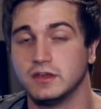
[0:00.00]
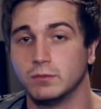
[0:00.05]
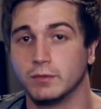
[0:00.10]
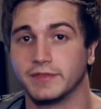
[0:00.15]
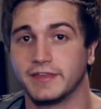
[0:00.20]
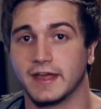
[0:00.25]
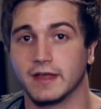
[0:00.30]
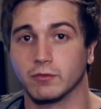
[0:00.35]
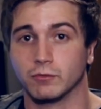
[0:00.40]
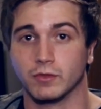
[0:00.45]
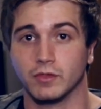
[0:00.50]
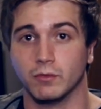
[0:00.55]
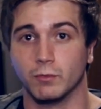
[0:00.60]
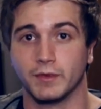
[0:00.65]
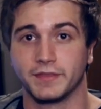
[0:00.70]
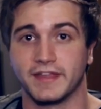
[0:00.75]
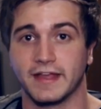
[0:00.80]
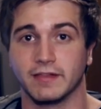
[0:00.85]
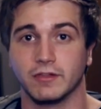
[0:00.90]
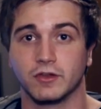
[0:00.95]
what that
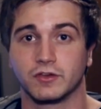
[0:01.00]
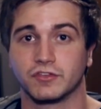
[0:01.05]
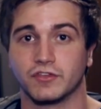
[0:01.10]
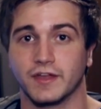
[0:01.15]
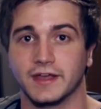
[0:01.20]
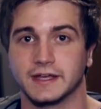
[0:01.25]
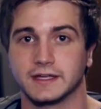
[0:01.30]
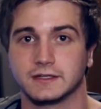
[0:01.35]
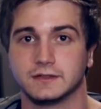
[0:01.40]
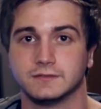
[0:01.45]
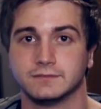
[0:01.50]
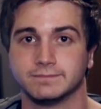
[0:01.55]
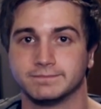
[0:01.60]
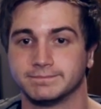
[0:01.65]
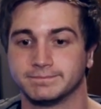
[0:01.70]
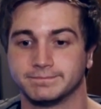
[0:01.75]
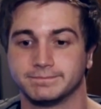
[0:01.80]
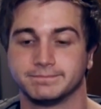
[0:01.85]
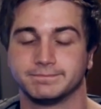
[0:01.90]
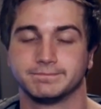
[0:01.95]
looked like.
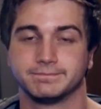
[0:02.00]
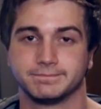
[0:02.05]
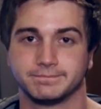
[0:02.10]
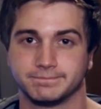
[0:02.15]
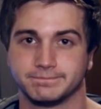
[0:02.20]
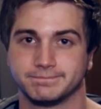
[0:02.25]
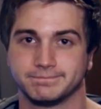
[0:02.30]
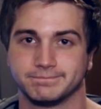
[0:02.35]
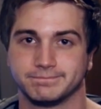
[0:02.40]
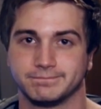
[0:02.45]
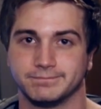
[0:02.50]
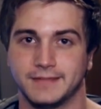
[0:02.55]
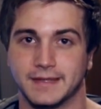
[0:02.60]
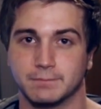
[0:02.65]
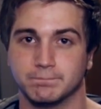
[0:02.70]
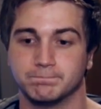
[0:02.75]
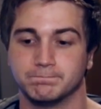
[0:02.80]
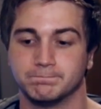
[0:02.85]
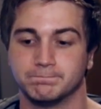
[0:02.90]
Yep.